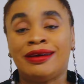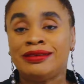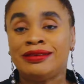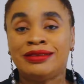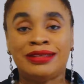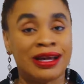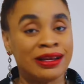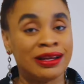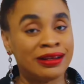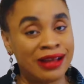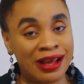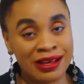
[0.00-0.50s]

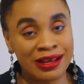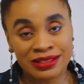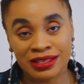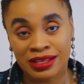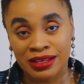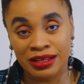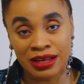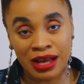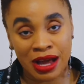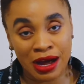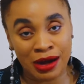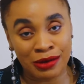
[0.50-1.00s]
They're
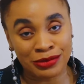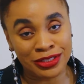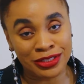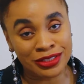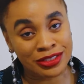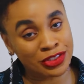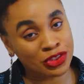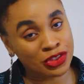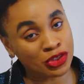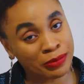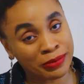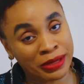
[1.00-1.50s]
asking how is
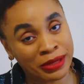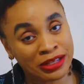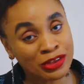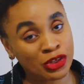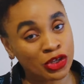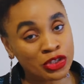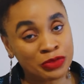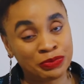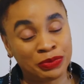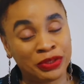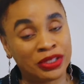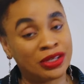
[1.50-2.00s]
it your man,
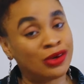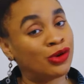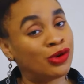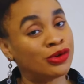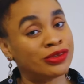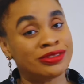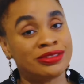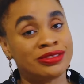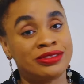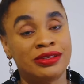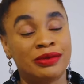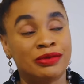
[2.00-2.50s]
not
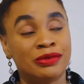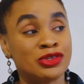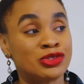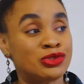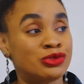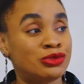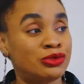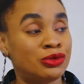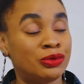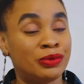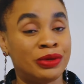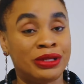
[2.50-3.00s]
because they want
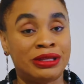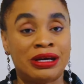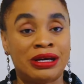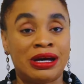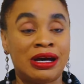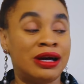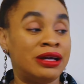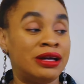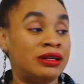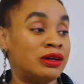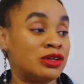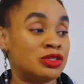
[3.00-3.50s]
to know whether
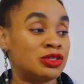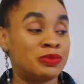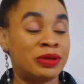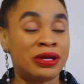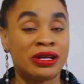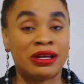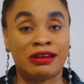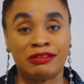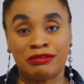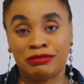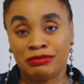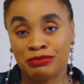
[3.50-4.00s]
her and her
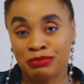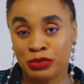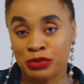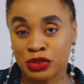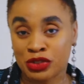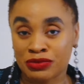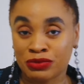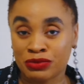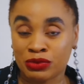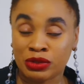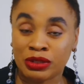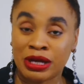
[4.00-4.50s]
husband are
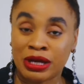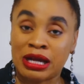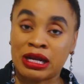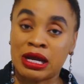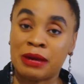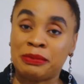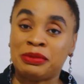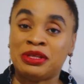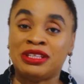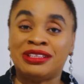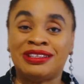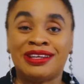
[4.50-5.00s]
beautiful and
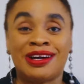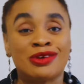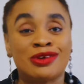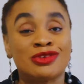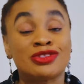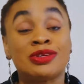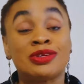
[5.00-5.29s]
happy in their house.